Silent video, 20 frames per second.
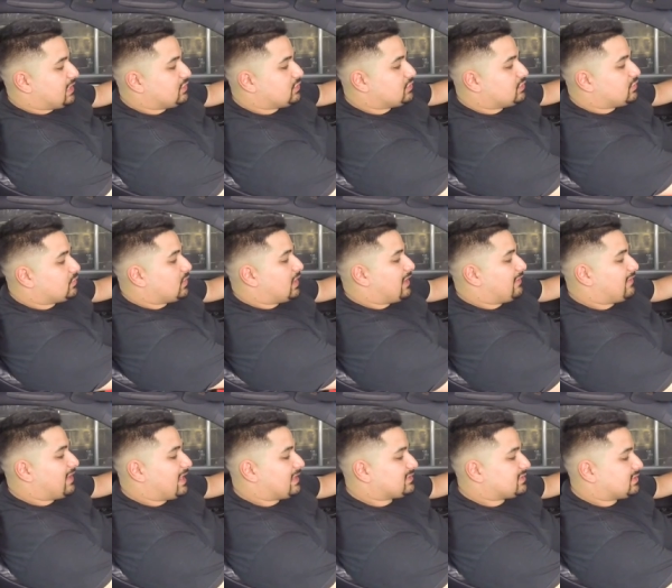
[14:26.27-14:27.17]
And you do
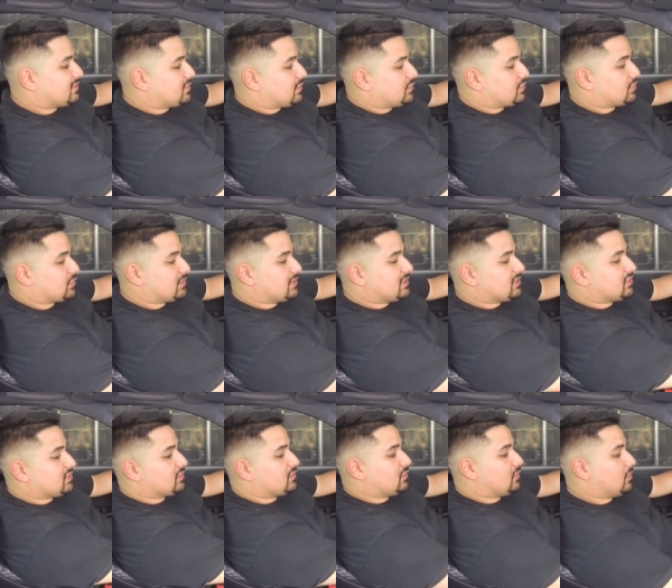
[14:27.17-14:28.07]
have access to
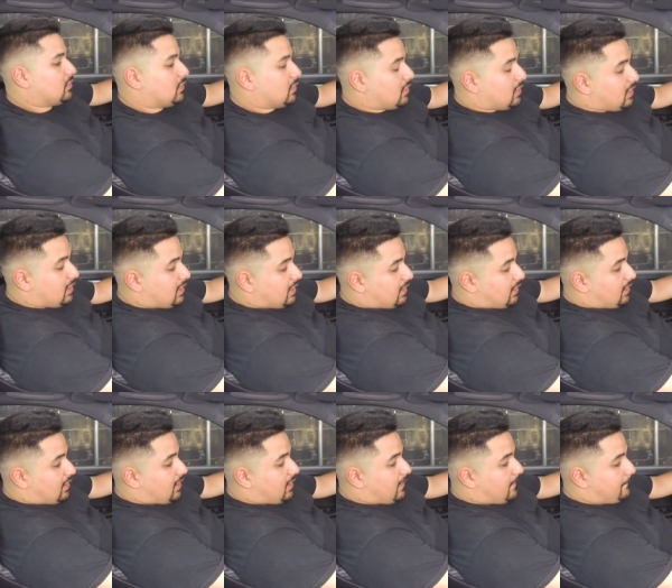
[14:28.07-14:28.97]
traditional
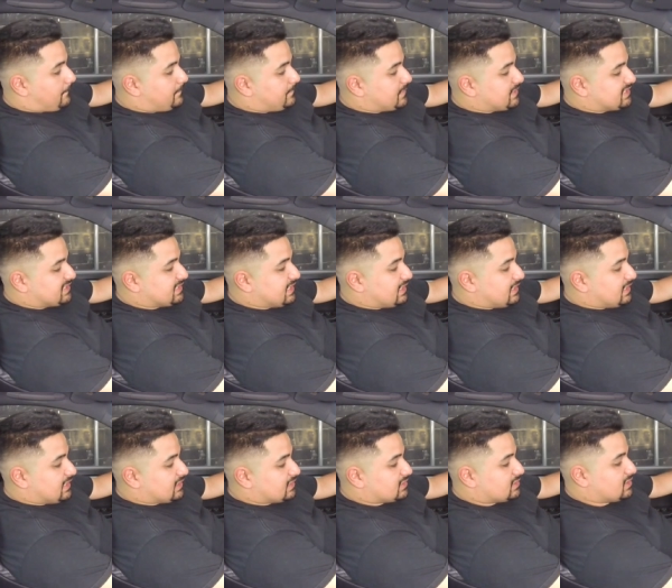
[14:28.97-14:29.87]
um,
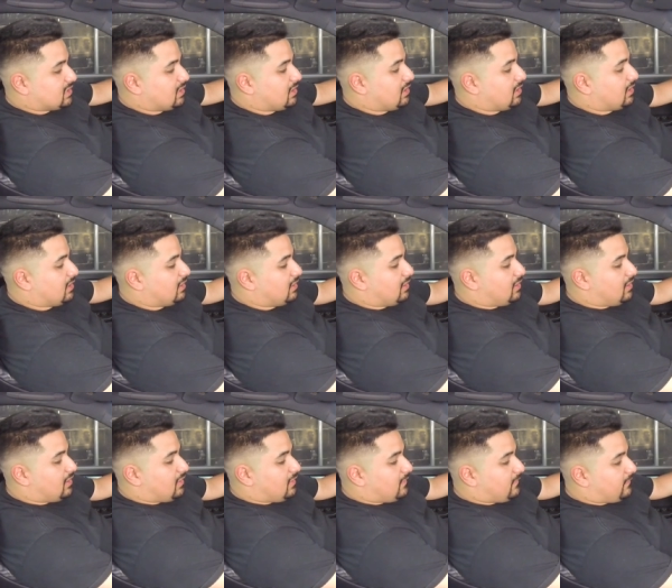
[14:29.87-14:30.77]
settings
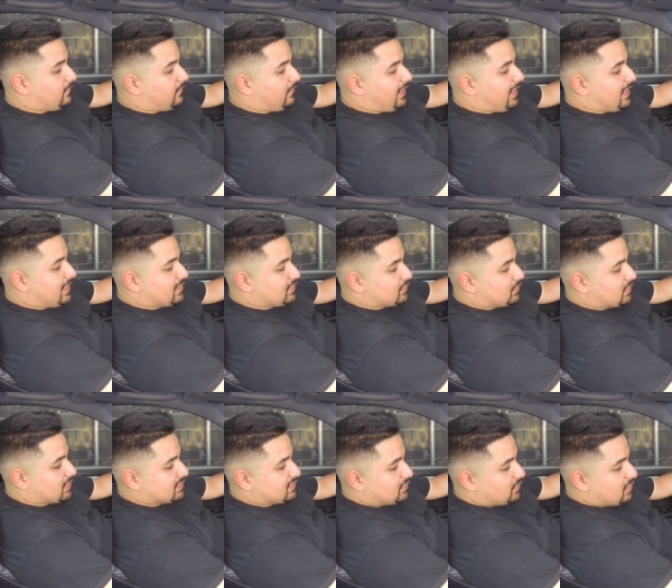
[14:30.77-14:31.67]
for
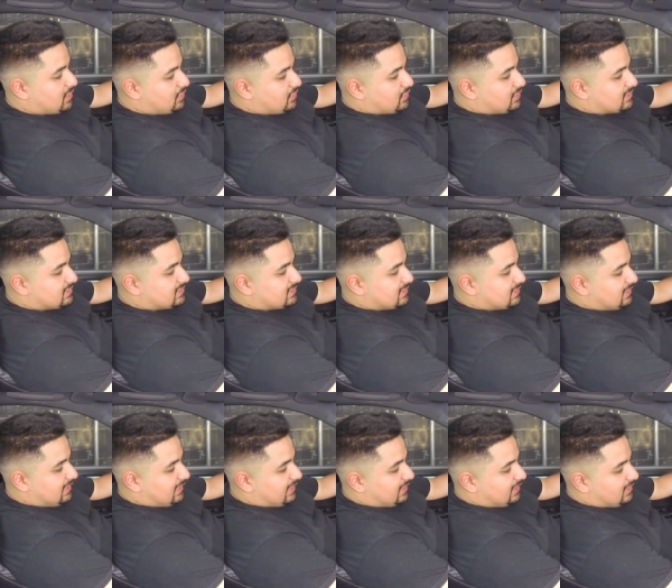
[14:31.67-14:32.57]
Android. So here you can see,
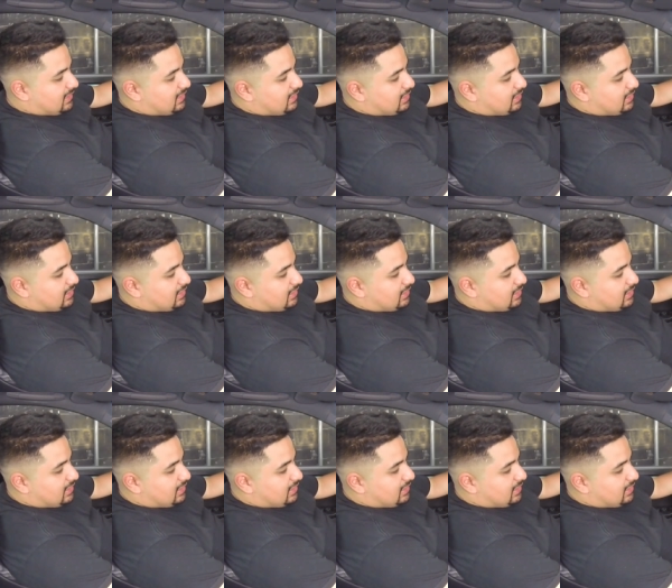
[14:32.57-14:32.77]
like,